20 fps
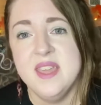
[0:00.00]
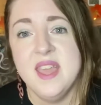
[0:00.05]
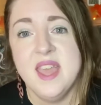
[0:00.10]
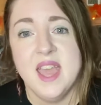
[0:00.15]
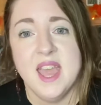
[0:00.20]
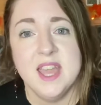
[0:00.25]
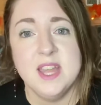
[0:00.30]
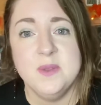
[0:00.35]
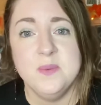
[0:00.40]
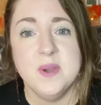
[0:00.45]

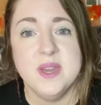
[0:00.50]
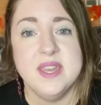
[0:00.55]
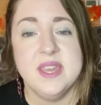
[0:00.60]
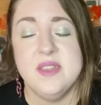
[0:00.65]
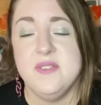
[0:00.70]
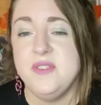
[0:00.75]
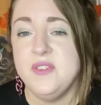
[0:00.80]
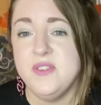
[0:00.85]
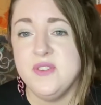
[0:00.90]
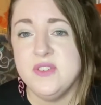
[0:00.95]
anyway,
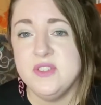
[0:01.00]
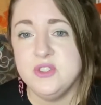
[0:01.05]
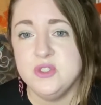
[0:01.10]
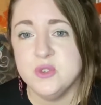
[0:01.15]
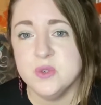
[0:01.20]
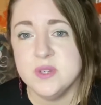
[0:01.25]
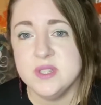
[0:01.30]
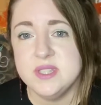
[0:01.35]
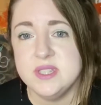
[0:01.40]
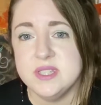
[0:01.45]
if you've
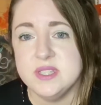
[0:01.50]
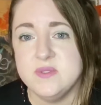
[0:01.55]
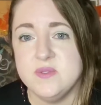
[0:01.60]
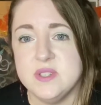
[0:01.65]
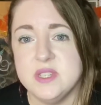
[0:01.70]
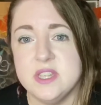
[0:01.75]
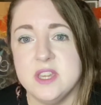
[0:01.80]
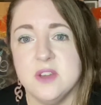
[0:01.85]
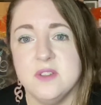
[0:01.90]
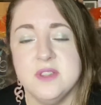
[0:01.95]
enjoyed this
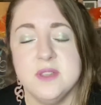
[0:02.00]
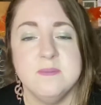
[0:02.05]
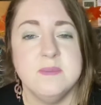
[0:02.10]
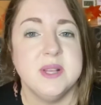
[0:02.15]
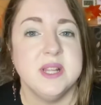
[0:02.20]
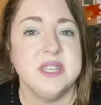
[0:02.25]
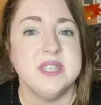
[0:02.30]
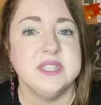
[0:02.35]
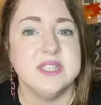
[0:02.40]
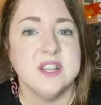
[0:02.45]
video, then
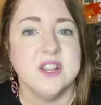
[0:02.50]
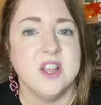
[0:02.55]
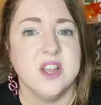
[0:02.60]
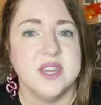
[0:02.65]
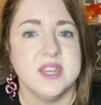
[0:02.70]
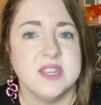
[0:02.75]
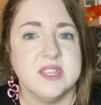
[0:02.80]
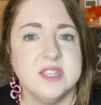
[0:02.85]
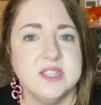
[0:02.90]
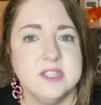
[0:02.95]
please
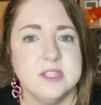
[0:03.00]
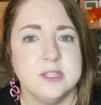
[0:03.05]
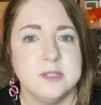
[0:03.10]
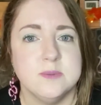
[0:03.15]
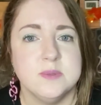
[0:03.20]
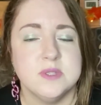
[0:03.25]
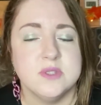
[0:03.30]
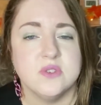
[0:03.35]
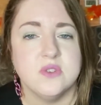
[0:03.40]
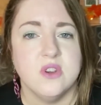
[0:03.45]
like and
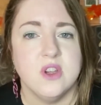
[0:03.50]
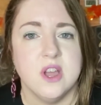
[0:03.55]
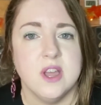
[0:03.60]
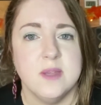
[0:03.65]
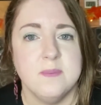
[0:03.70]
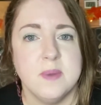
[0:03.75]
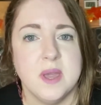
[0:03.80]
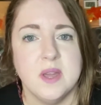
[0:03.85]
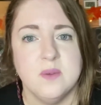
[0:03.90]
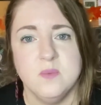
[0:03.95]

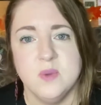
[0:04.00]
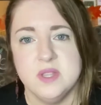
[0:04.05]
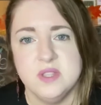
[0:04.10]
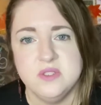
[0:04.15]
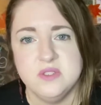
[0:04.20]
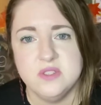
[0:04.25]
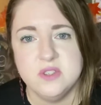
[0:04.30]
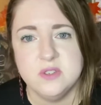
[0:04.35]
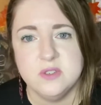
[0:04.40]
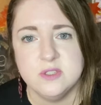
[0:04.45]
subscribe, and when
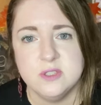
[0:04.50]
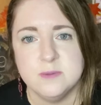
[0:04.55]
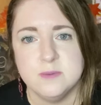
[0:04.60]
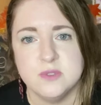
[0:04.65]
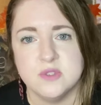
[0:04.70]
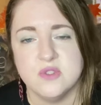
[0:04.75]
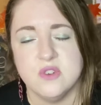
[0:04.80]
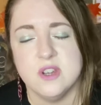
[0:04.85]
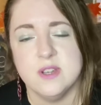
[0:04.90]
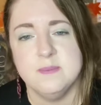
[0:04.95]
you do
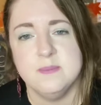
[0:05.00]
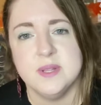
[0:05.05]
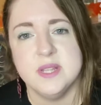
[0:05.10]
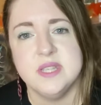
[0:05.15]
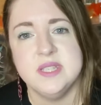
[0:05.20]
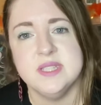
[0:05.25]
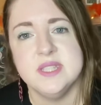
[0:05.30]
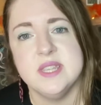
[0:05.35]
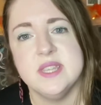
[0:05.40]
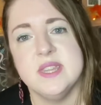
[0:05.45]
subscribe,
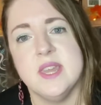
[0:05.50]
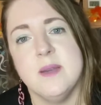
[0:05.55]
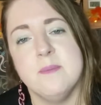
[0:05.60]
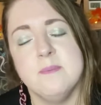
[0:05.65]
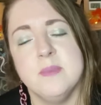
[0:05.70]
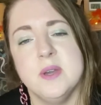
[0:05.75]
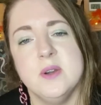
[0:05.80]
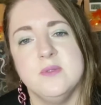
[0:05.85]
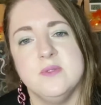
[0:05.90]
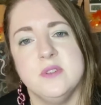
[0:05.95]
please hit
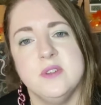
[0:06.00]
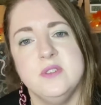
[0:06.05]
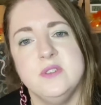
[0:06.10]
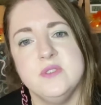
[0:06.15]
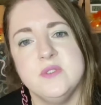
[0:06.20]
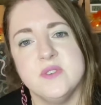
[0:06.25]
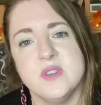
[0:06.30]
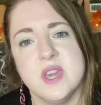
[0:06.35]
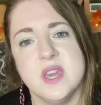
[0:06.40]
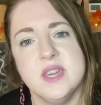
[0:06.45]
that bell
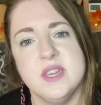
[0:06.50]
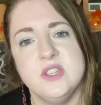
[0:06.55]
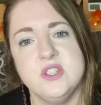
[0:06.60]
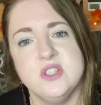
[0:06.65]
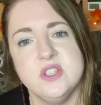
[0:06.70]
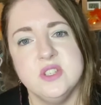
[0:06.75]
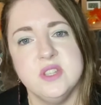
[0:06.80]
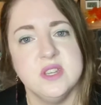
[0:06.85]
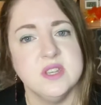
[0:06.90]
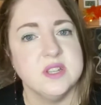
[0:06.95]

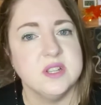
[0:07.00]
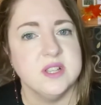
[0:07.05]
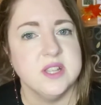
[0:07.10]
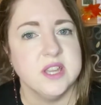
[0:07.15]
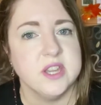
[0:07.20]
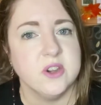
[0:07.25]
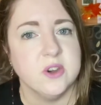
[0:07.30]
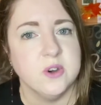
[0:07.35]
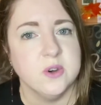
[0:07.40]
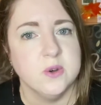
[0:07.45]
notification and
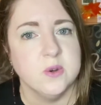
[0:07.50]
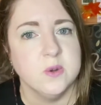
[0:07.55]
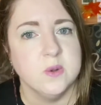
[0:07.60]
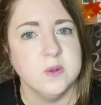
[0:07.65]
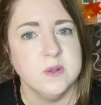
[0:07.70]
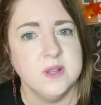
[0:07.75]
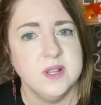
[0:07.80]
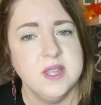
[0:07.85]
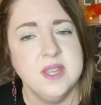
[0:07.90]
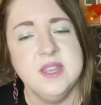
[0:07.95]
click
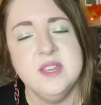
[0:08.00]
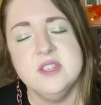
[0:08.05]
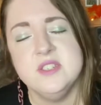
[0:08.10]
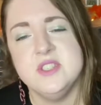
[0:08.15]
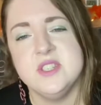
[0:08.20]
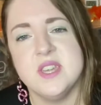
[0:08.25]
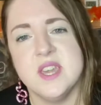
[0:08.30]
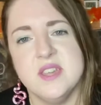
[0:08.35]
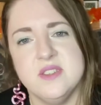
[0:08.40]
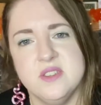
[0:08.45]
all
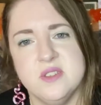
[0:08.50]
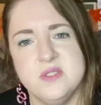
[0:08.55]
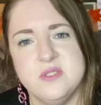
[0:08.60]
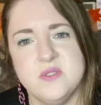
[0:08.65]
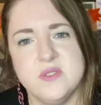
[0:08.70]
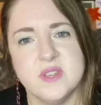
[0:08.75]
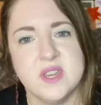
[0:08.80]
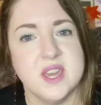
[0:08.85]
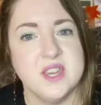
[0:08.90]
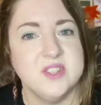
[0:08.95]
so you get
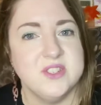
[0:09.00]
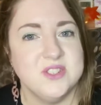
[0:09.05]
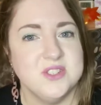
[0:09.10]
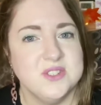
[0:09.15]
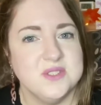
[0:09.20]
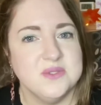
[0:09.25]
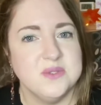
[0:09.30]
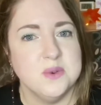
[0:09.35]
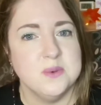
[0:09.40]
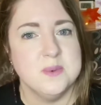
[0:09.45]

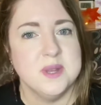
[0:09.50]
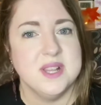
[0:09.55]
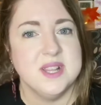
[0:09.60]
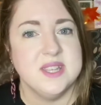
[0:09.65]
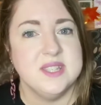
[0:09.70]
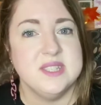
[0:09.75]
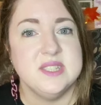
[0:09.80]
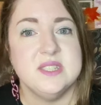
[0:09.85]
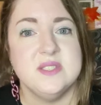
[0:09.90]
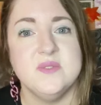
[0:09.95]
notifications of all my
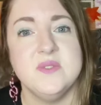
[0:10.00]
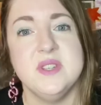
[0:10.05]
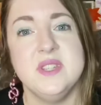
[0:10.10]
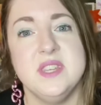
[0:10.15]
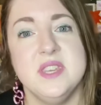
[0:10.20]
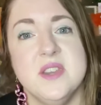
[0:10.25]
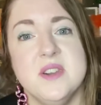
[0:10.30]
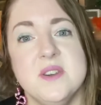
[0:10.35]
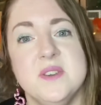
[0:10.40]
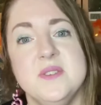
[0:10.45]
latest
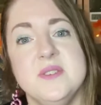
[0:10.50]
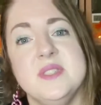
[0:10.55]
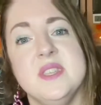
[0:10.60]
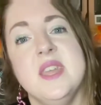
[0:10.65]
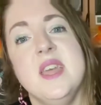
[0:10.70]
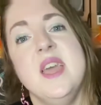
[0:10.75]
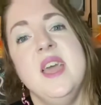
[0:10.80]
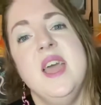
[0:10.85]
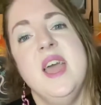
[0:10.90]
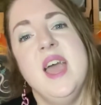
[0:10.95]
videos.
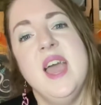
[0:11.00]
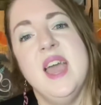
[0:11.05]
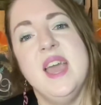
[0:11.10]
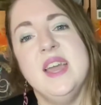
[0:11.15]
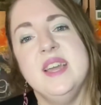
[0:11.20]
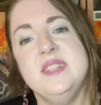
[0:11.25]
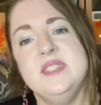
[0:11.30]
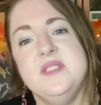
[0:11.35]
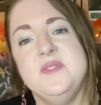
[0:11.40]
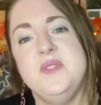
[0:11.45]

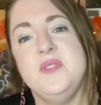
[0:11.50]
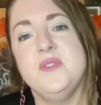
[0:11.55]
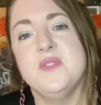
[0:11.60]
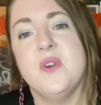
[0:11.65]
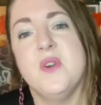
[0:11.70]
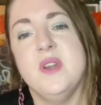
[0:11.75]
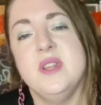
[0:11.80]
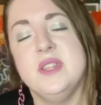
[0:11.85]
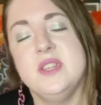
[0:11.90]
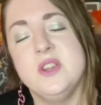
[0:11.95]
And if you've
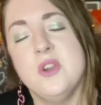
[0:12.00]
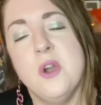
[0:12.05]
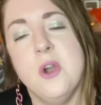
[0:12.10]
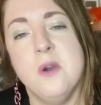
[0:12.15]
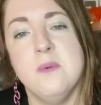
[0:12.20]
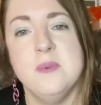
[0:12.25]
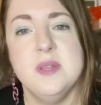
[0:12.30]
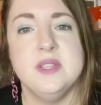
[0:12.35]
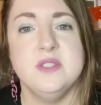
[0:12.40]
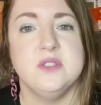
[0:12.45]
got any
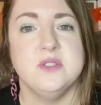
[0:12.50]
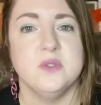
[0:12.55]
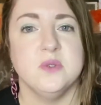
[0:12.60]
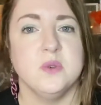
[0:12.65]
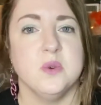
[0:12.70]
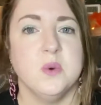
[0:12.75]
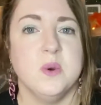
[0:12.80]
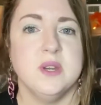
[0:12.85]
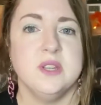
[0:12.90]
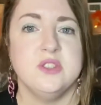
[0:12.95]
comments or
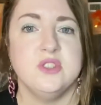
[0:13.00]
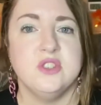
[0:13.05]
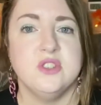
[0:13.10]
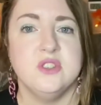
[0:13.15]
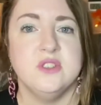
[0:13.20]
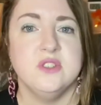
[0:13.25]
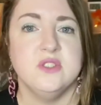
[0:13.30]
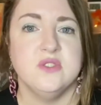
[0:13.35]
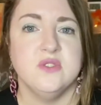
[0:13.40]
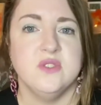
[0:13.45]

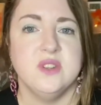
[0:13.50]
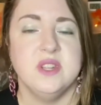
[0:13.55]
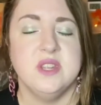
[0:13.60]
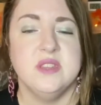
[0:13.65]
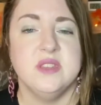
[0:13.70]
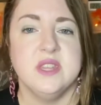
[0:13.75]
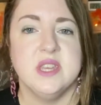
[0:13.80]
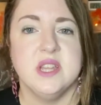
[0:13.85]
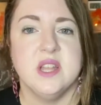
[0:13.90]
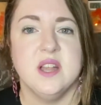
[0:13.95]
questions or
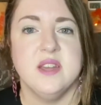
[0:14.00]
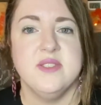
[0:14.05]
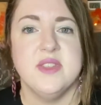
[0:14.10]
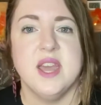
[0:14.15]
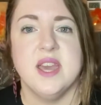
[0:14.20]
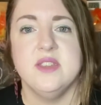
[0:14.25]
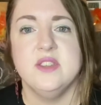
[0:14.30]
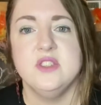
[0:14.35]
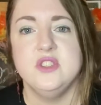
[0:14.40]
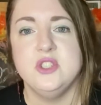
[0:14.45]
anything like
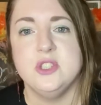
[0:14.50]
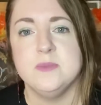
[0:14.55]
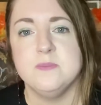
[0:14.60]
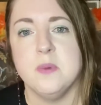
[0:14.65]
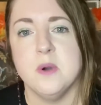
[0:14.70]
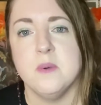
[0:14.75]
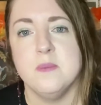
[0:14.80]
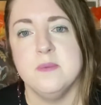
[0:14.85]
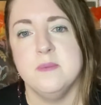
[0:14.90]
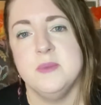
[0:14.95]
that, then just
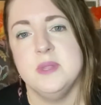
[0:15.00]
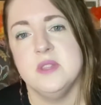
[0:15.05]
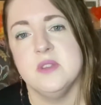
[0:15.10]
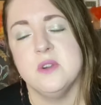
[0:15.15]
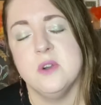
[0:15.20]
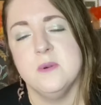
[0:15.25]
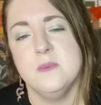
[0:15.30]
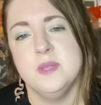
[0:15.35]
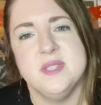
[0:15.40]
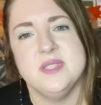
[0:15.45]
pop them in the
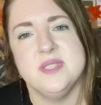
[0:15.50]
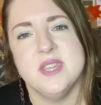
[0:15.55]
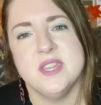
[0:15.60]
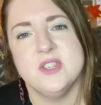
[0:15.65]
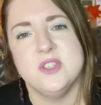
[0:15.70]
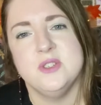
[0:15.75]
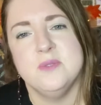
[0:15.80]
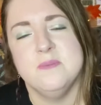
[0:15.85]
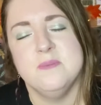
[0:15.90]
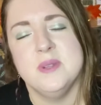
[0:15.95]
comment
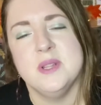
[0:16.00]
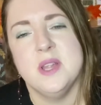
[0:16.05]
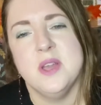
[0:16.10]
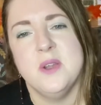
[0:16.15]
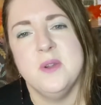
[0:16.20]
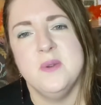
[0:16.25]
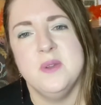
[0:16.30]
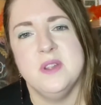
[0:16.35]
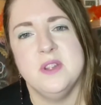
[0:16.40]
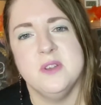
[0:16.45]
section
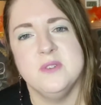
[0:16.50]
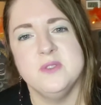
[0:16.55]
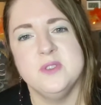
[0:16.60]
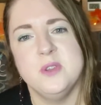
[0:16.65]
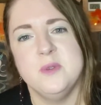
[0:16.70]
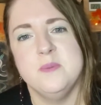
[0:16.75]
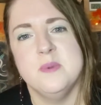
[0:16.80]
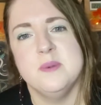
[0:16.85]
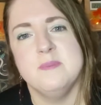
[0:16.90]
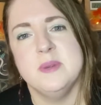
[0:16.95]
below and I'll
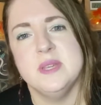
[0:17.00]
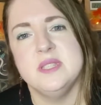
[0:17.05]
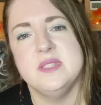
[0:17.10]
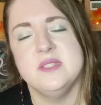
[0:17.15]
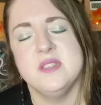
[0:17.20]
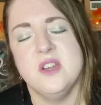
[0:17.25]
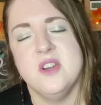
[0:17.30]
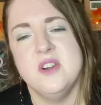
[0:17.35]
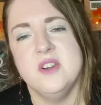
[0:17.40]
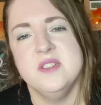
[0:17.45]
do my
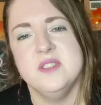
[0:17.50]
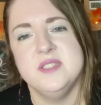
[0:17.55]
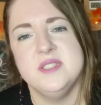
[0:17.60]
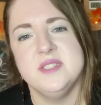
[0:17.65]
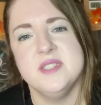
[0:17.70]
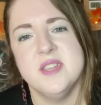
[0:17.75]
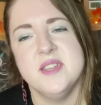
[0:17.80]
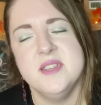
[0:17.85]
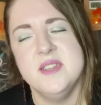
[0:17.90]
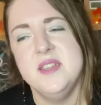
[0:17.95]
best to
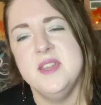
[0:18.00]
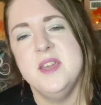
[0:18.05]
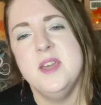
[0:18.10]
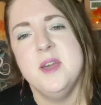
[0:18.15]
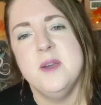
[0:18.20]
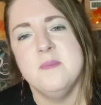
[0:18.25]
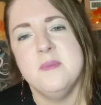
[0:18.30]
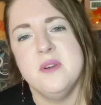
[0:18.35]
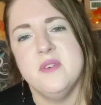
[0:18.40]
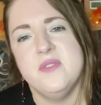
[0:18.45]
answer.
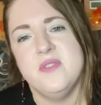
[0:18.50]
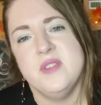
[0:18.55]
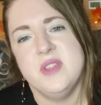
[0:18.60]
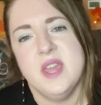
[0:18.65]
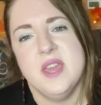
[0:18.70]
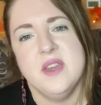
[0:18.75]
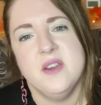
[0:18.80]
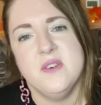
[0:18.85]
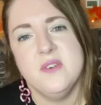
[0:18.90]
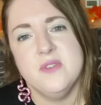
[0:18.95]
But for
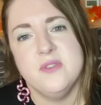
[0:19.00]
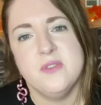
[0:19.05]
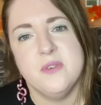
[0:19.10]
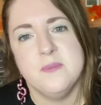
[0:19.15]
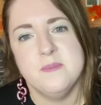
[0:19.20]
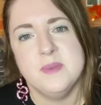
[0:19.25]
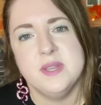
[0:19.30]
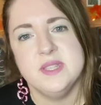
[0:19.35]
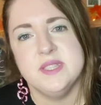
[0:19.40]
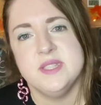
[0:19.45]
now,
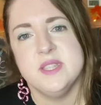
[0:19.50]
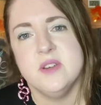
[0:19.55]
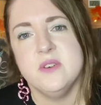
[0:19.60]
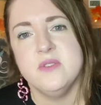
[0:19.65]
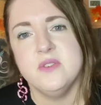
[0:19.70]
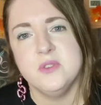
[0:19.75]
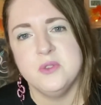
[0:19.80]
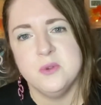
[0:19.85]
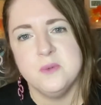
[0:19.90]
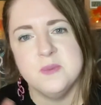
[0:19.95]
from
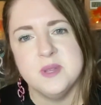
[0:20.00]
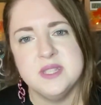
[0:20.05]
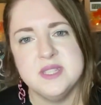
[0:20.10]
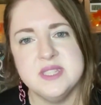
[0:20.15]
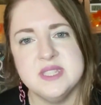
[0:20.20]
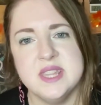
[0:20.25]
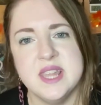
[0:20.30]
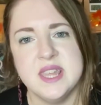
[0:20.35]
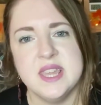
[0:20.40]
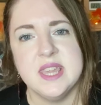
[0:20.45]
myself and all my
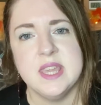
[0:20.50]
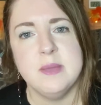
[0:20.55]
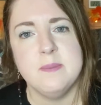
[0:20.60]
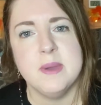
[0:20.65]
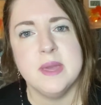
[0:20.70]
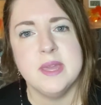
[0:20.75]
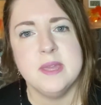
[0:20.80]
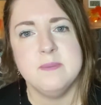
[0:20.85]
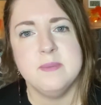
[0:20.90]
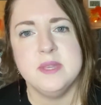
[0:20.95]
snaky
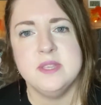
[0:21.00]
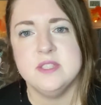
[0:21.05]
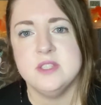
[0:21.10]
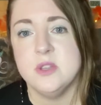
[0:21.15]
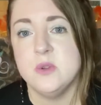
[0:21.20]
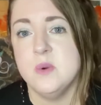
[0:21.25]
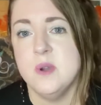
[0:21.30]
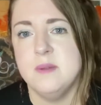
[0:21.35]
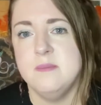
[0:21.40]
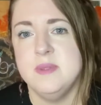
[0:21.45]
babies,
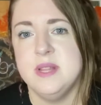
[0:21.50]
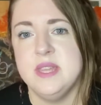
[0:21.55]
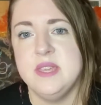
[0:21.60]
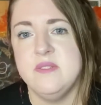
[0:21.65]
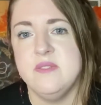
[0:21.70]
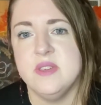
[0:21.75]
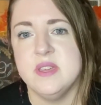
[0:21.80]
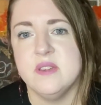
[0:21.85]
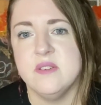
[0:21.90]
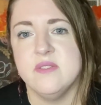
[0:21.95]
who I'm
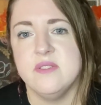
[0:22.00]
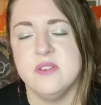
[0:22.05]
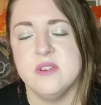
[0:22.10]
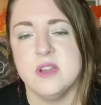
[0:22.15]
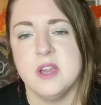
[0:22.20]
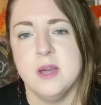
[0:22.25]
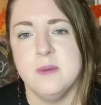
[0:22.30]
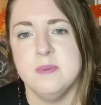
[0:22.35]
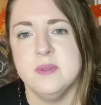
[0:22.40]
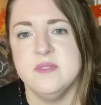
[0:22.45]
leaving for a
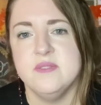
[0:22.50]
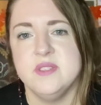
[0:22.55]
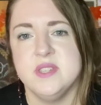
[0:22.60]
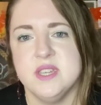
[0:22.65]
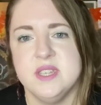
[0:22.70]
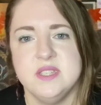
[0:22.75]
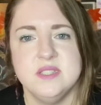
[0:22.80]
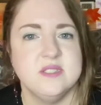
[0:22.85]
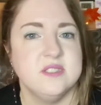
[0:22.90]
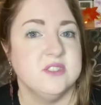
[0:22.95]
couple of
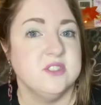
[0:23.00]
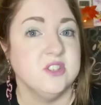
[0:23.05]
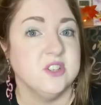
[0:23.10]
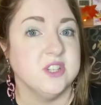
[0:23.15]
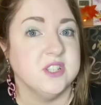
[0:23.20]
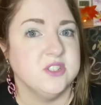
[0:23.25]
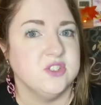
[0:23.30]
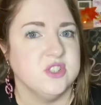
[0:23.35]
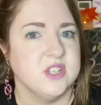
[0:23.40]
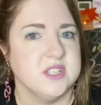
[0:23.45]
days to
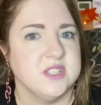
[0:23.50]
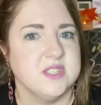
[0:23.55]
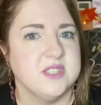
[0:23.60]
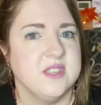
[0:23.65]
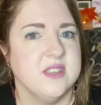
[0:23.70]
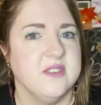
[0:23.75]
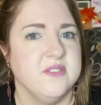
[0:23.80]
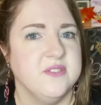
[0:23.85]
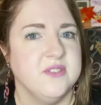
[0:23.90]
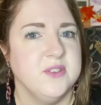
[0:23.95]
digest
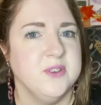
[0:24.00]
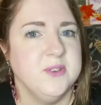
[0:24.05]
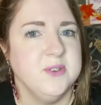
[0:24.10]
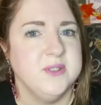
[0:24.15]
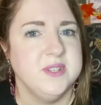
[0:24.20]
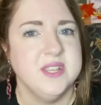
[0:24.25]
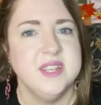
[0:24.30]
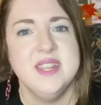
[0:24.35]
their food,